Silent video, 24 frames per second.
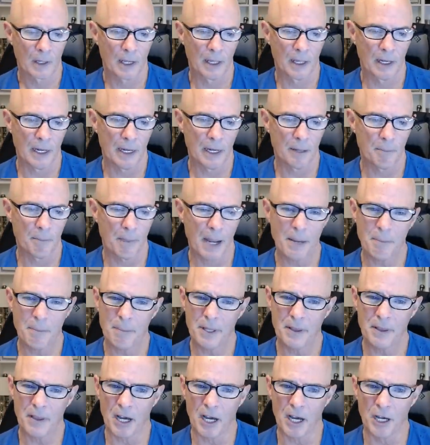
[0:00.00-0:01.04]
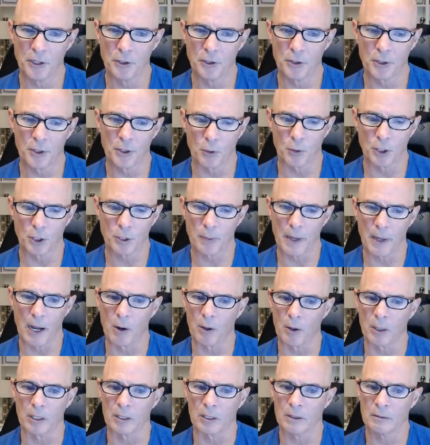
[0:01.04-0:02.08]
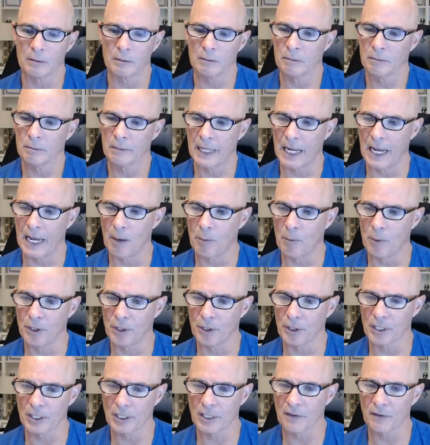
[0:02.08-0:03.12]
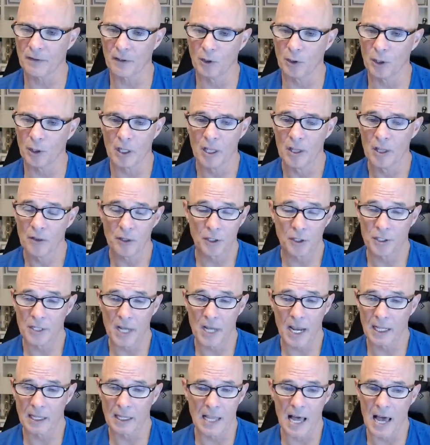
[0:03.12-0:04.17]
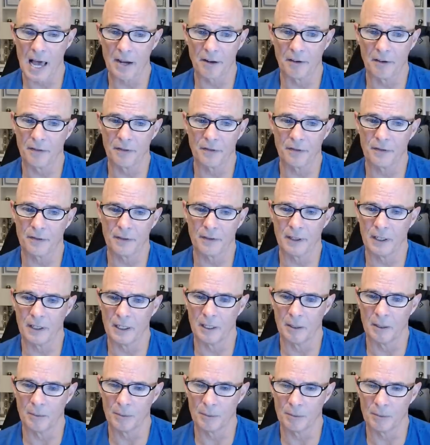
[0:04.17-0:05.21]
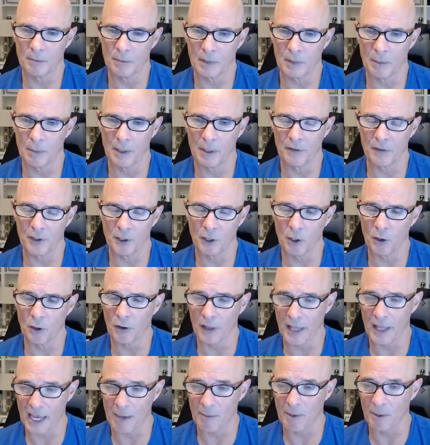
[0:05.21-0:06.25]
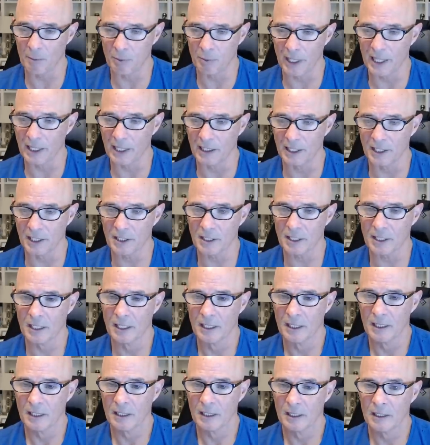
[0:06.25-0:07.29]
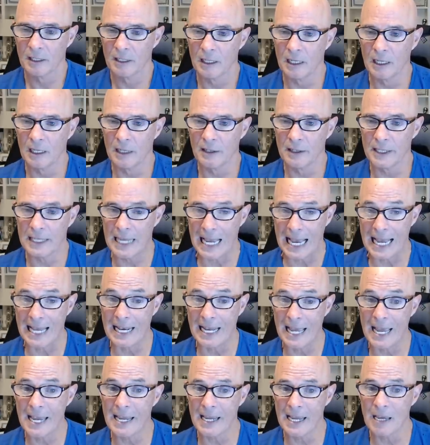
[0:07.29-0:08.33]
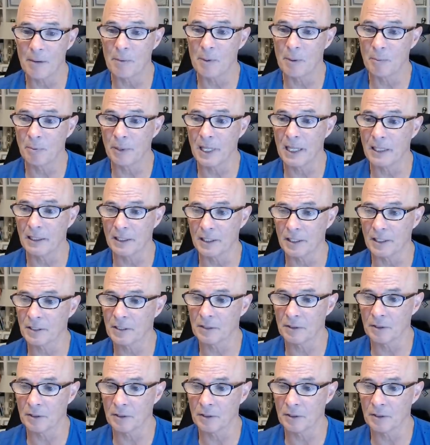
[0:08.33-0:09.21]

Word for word: it, it might be the 100 horsepower cam one. You're going to have to look. There's not a lot of, um, I mean, if you go to the Hemi playlist, uh, the NA Hemi playlist,